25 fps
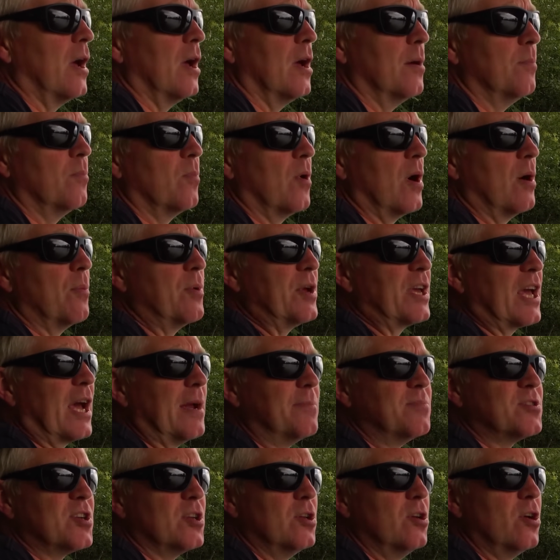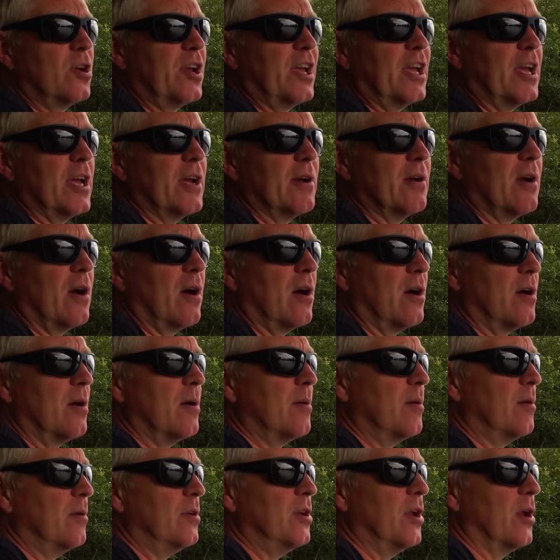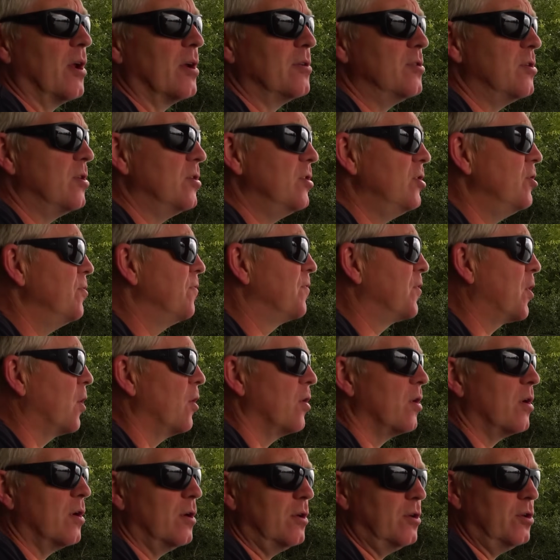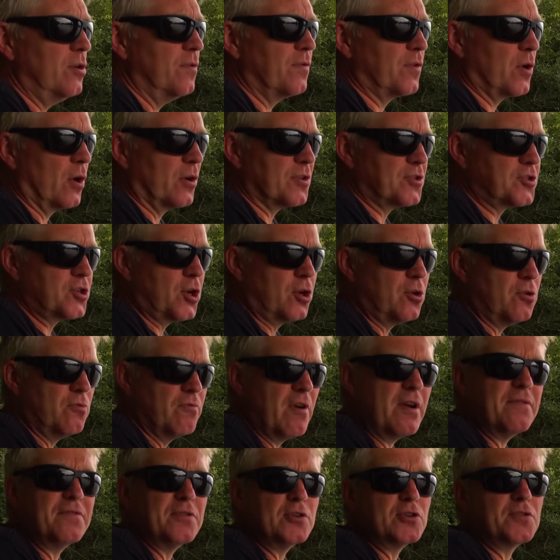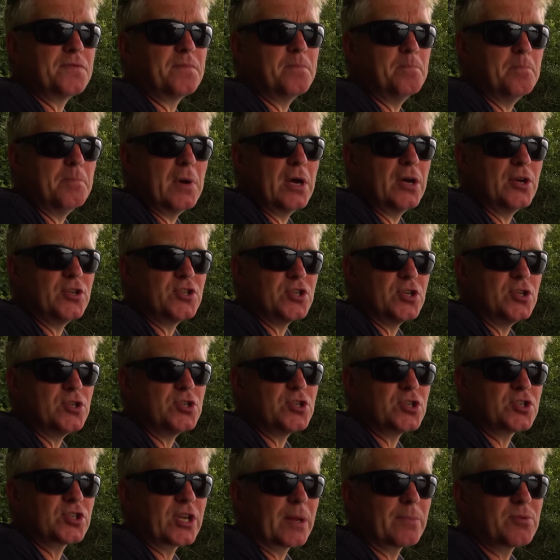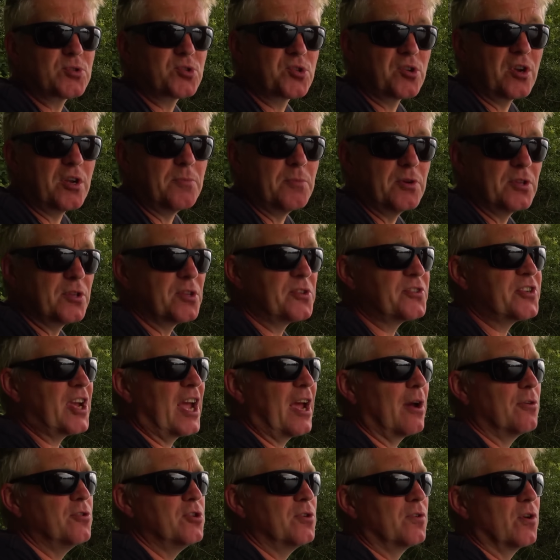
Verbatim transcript: Um, well, we came to look here. Uh, you know, you've got, you've got two rivers merging just upstream at the town.